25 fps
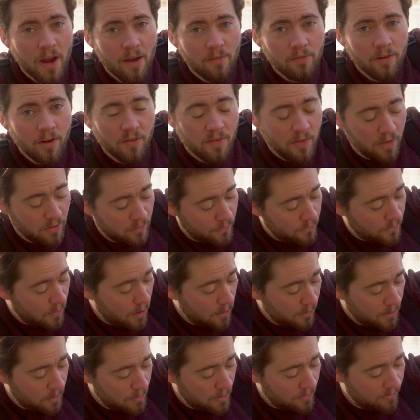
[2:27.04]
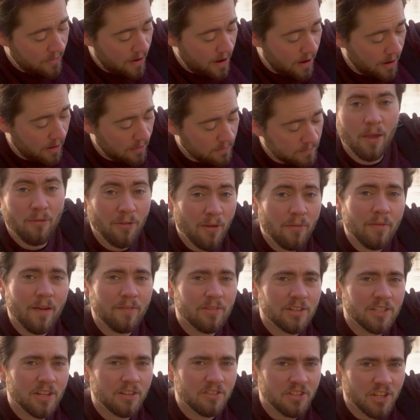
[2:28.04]
heavier than the volume of air. If you've
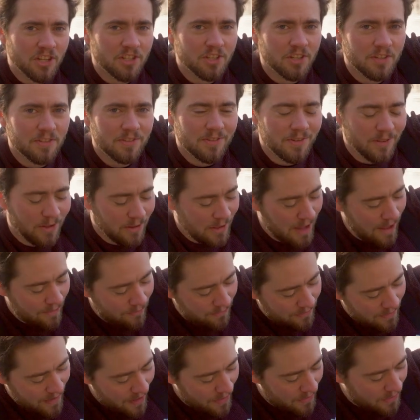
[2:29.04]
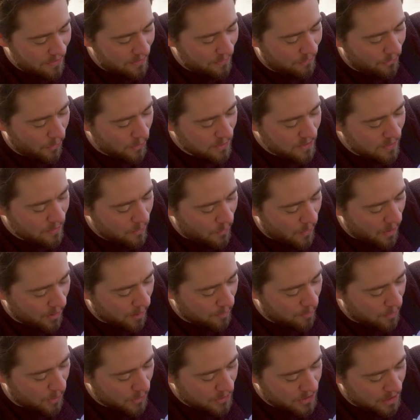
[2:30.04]
ever done dishes, you'll have felt the force of the
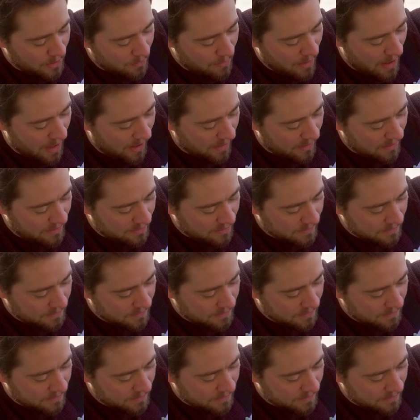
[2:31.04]
water pushing back.